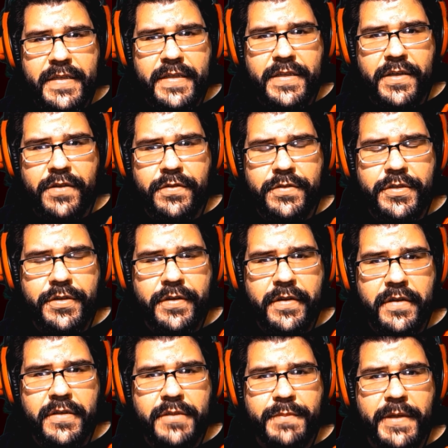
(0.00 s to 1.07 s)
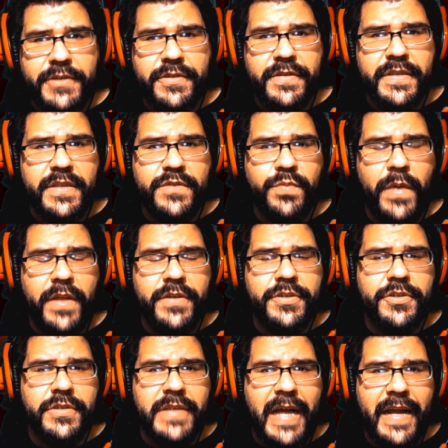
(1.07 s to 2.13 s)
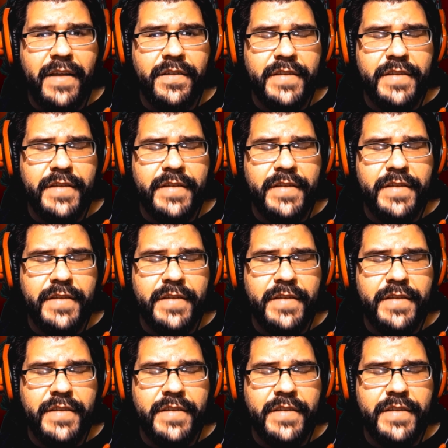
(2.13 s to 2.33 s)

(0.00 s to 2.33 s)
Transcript: This includes your hero specials as well as your tile